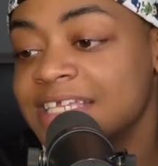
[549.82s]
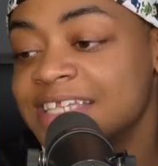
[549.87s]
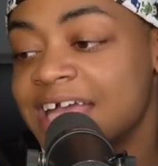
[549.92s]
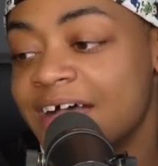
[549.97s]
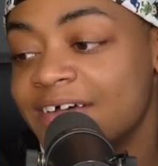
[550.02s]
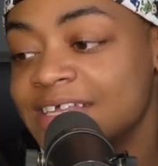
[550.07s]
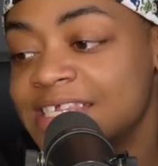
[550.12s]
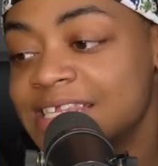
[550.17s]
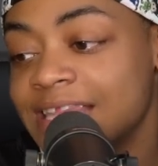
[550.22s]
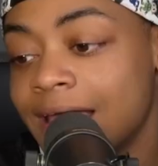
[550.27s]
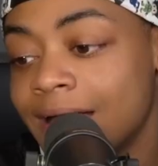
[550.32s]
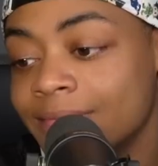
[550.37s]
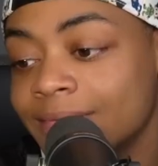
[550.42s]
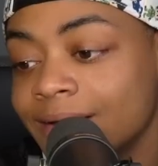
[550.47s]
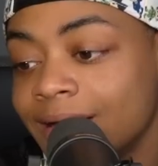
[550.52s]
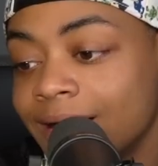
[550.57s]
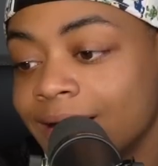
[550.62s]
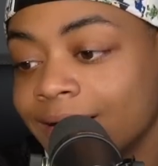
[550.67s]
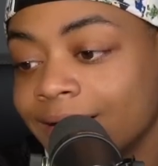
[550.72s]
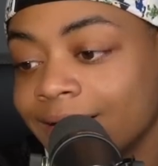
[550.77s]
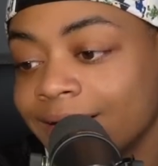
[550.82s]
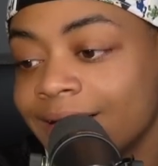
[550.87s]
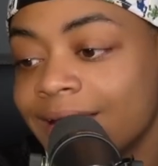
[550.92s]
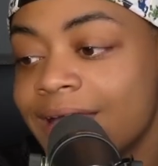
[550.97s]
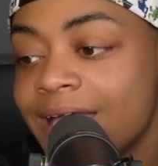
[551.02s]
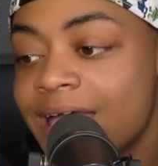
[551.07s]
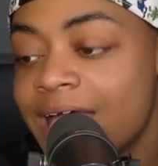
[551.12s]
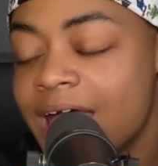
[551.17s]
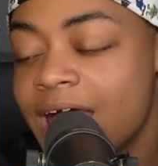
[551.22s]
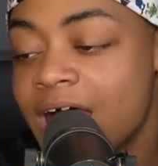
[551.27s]
not a slobber knocker.
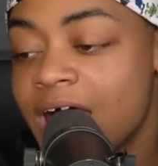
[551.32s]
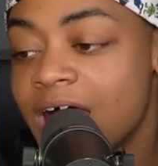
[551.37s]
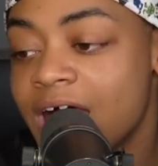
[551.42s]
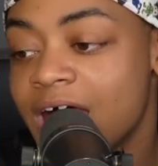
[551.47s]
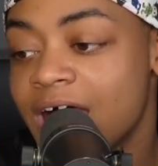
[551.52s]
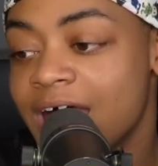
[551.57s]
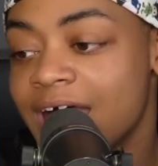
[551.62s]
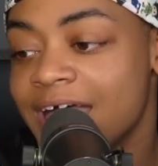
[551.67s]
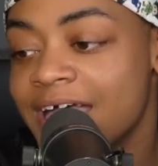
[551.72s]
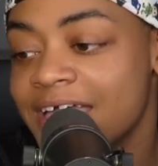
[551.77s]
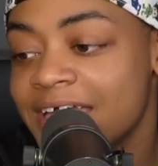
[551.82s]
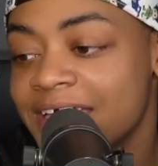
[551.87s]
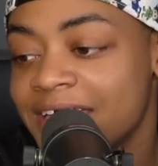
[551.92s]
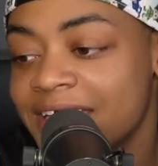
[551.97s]
Uh,